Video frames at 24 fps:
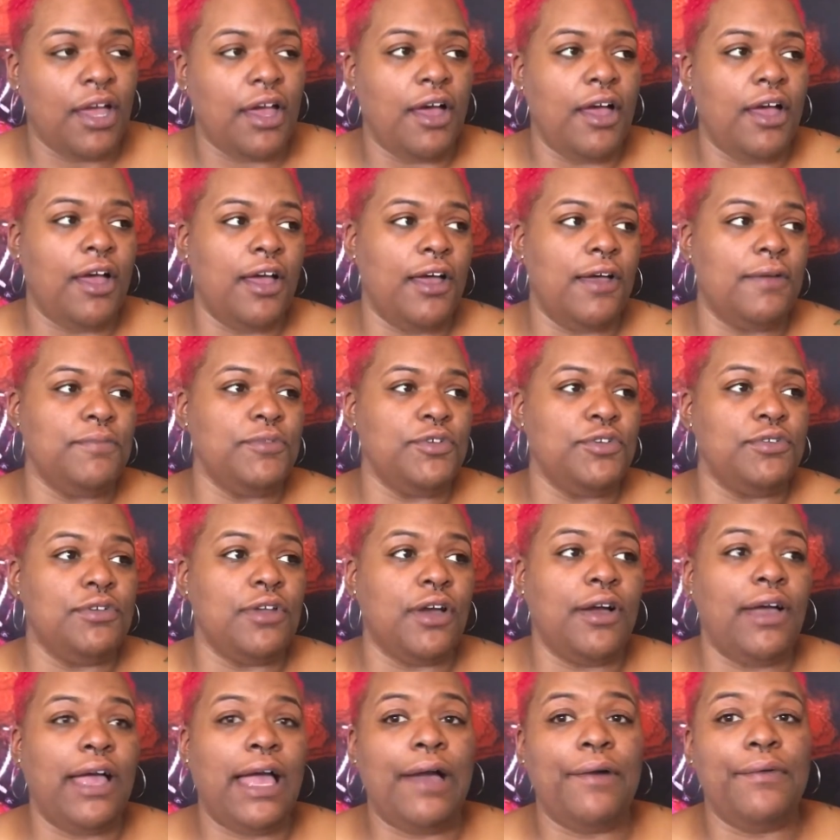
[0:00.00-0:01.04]
You
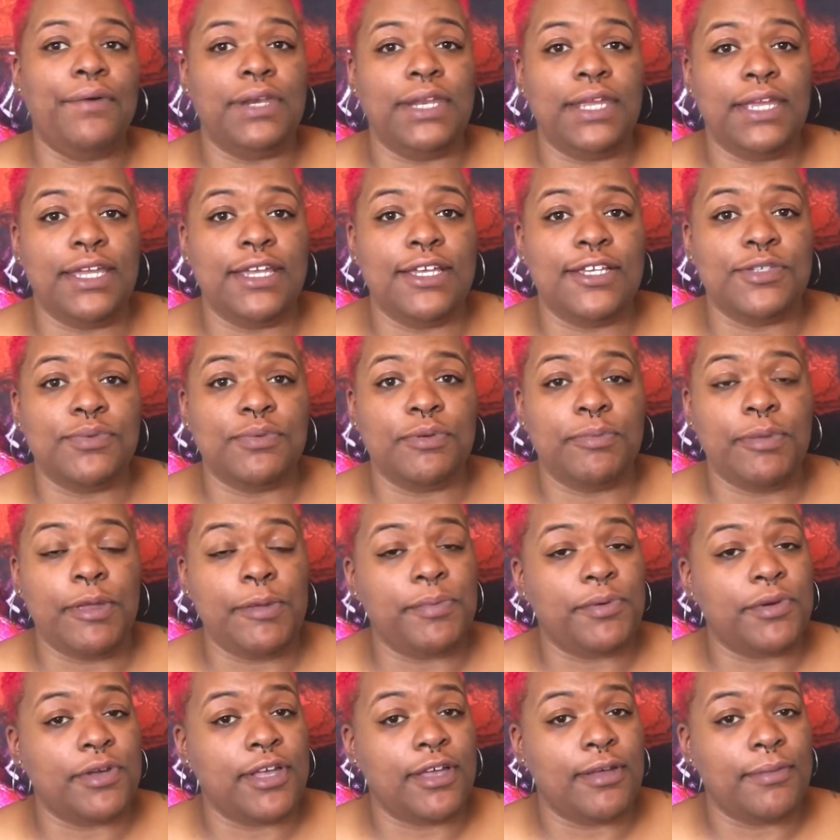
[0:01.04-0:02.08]
know how it is when
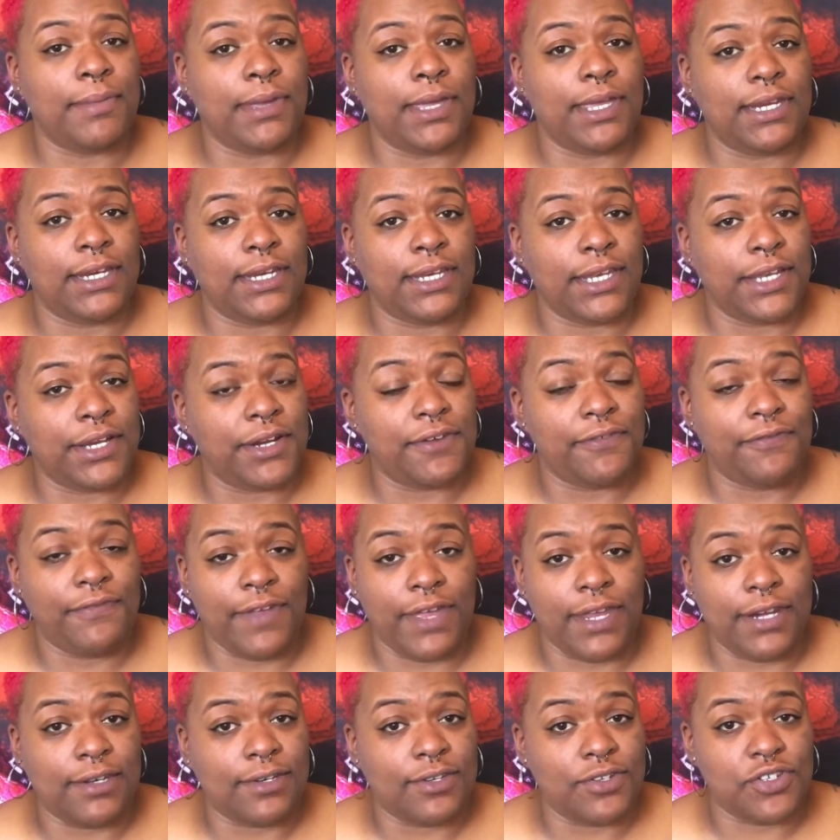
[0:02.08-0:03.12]
people come in and they're a
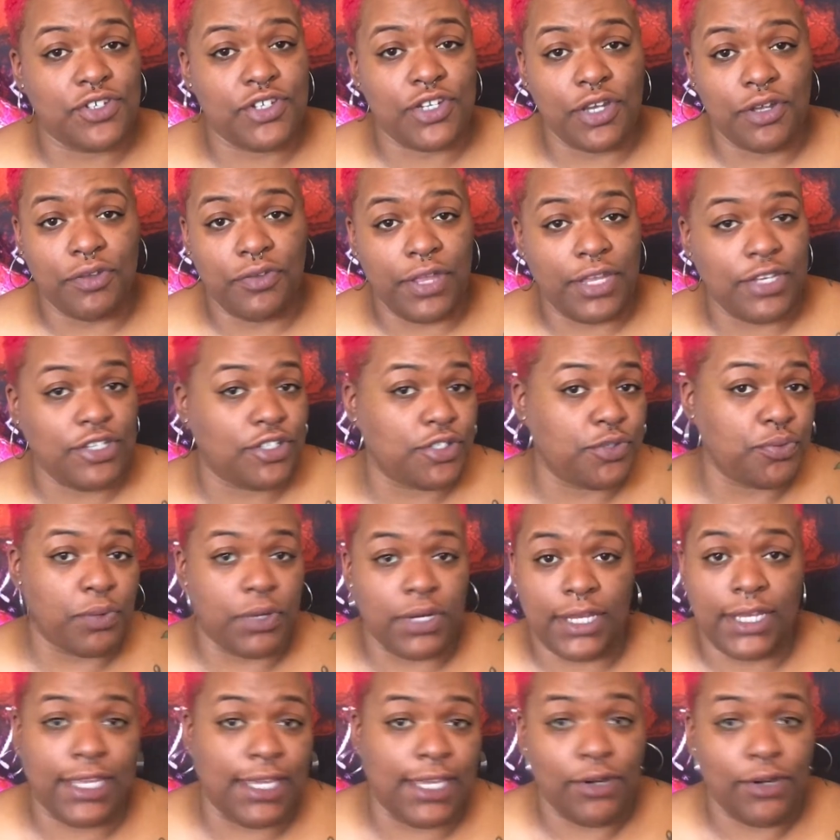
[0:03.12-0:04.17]
fan of the show. They just want
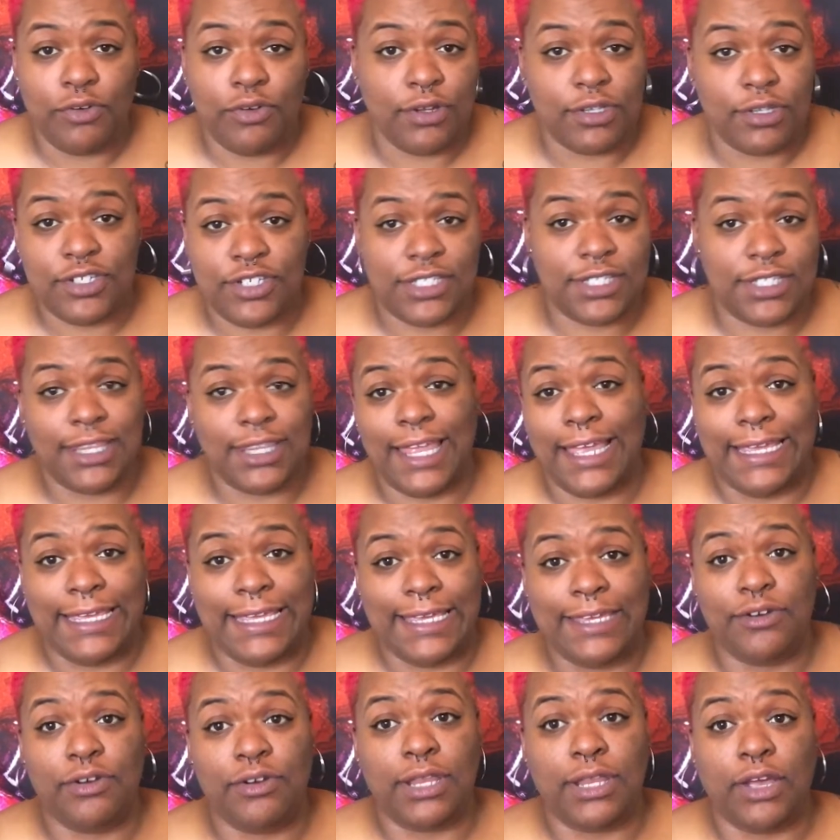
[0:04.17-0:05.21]
to get on, just to
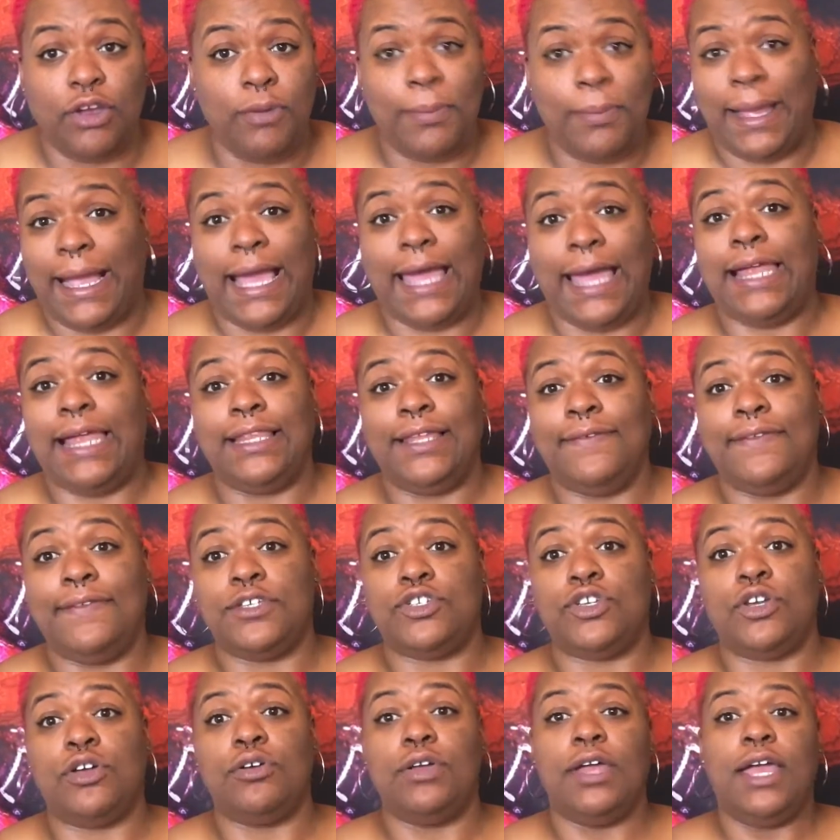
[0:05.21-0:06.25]
get on, oh my God, I love the
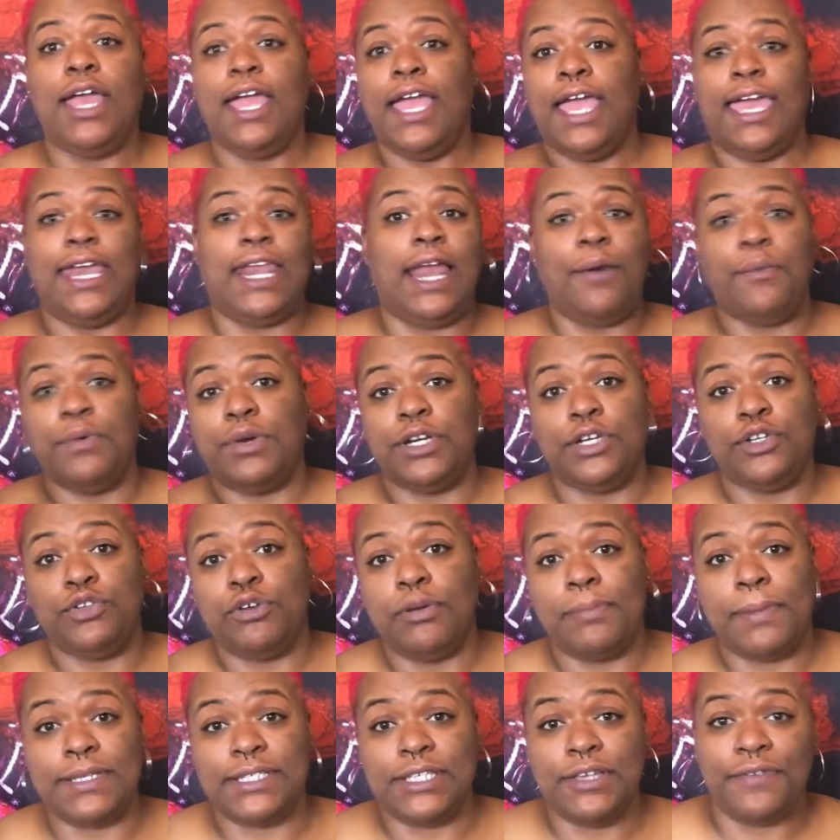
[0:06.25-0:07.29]
show and I want to do
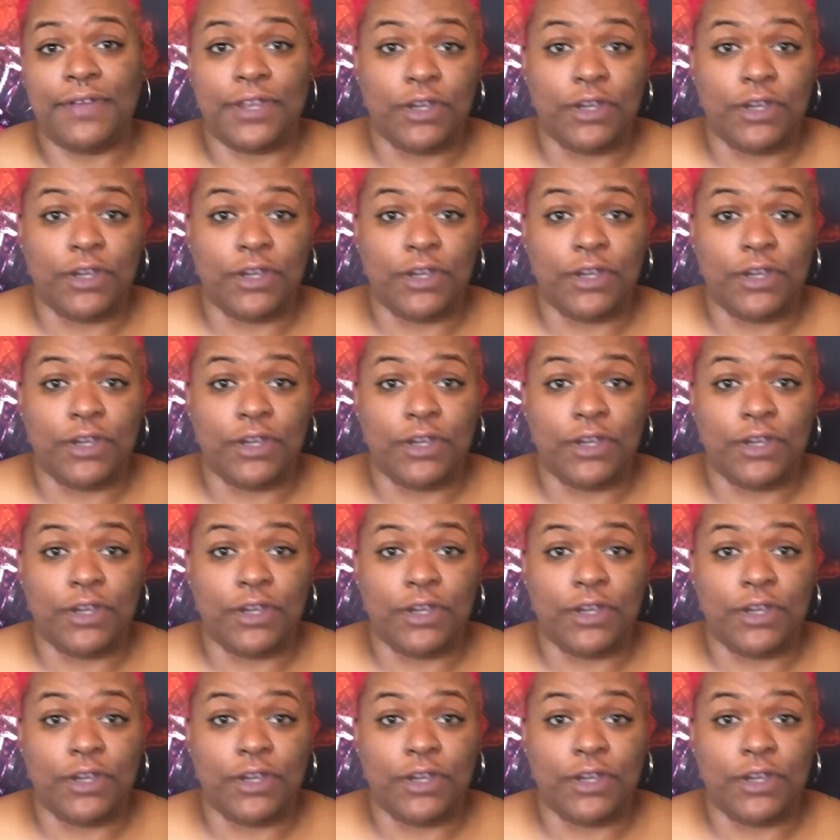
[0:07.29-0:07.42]
it myself.